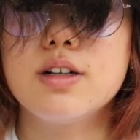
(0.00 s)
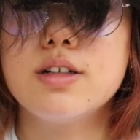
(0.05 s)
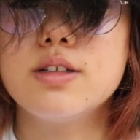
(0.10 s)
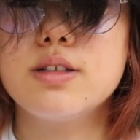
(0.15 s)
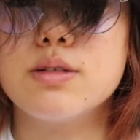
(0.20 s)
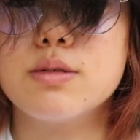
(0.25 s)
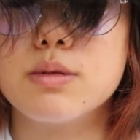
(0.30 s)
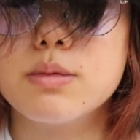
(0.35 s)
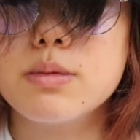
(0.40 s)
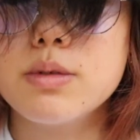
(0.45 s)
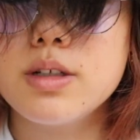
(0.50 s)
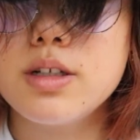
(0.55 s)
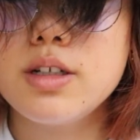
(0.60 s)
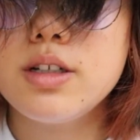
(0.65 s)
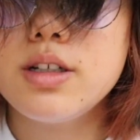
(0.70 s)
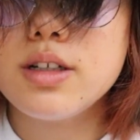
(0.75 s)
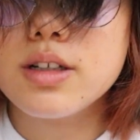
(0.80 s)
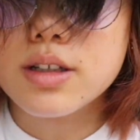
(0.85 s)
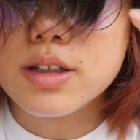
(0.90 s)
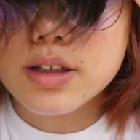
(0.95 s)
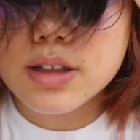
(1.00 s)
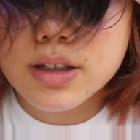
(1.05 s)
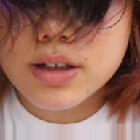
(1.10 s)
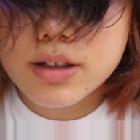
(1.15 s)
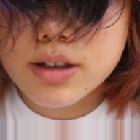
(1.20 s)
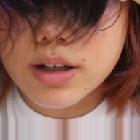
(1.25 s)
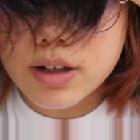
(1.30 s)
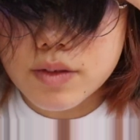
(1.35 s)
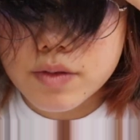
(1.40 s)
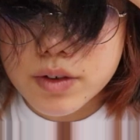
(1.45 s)
Because normally they're
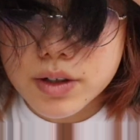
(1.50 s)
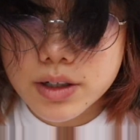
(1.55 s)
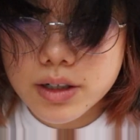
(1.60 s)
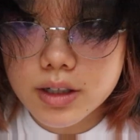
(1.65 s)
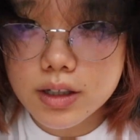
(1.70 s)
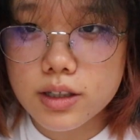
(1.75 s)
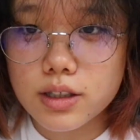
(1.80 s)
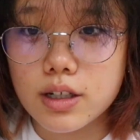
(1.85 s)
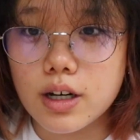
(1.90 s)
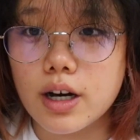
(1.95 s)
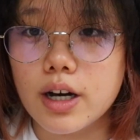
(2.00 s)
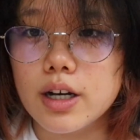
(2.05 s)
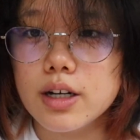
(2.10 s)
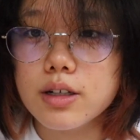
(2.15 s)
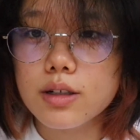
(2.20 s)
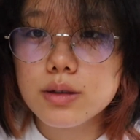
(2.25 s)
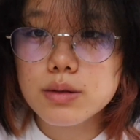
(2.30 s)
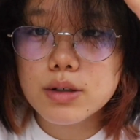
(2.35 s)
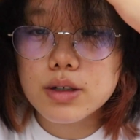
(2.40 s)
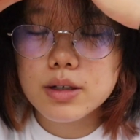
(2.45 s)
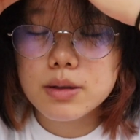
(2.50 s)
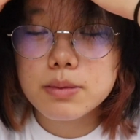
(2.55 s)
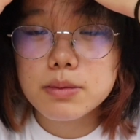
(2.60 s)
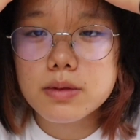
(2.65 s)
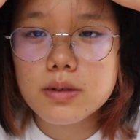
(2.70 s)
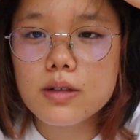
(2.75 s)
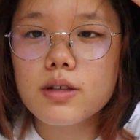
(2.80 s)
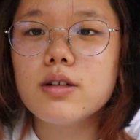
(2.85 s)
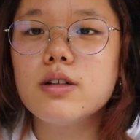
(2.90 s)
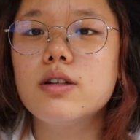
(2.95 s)
like very side
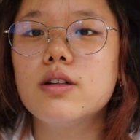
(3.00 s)
swept.